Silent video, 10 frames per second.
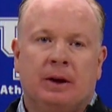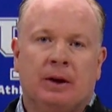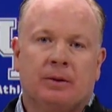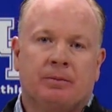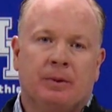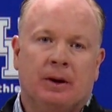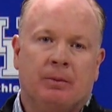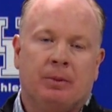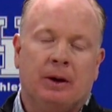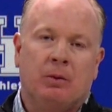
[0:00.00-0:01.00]
Yeah, Derrick
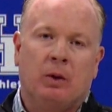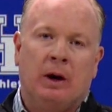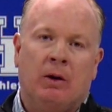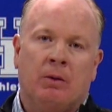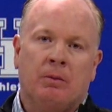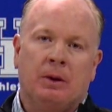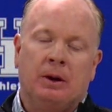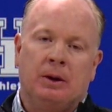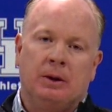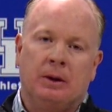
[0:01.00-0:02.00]
played well,
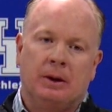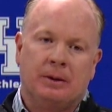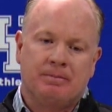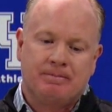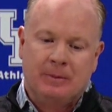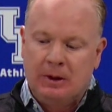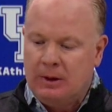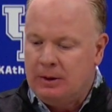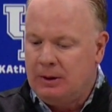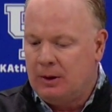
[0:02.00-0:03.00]
and
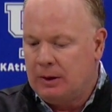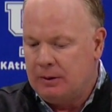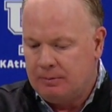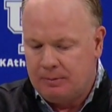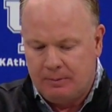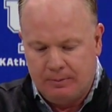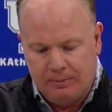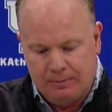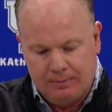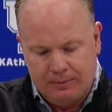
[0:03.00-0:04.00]
you
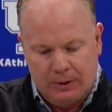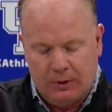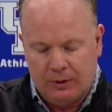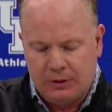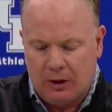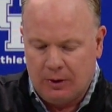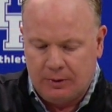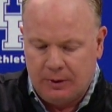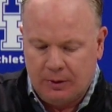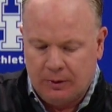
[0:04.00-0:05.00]
know, it's
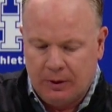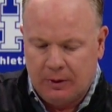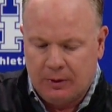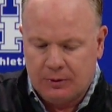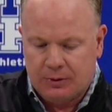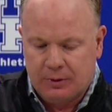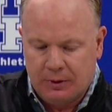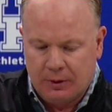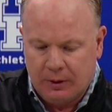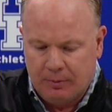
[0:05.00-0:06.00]
hard. You know,
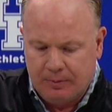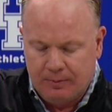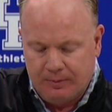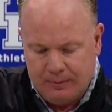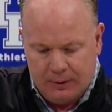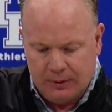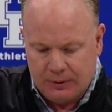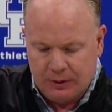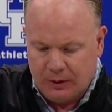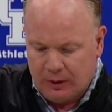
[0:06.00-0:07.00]
you're
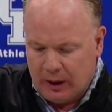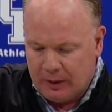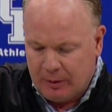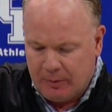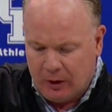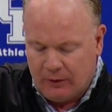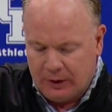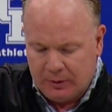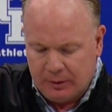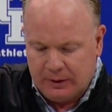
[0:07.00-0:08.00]
not going to be
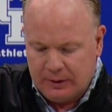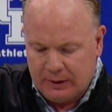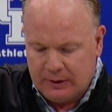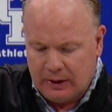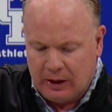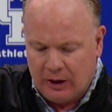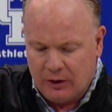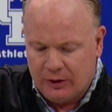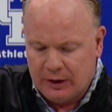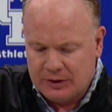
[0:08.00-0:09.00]
perfect, but did a lot
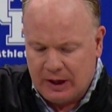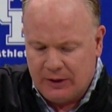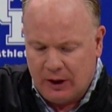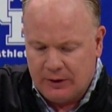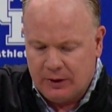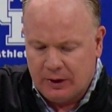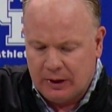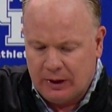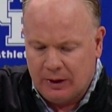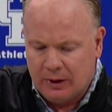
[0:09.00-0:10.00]
of good things. I thought
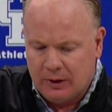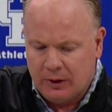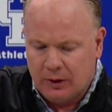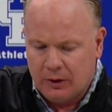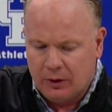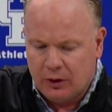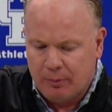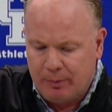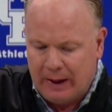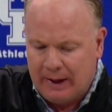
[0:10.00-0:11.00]
again the
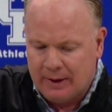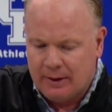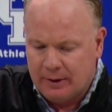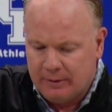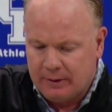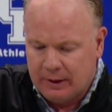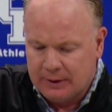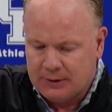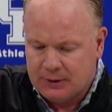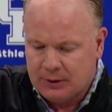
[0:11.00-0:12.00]

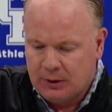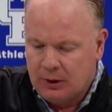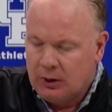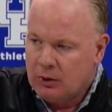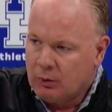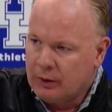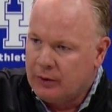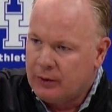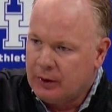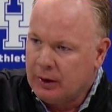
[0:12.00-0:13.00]
competitiveness
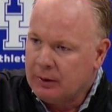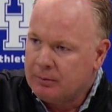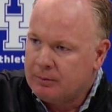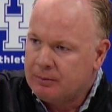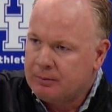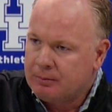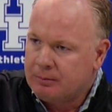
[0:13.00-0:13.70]
with you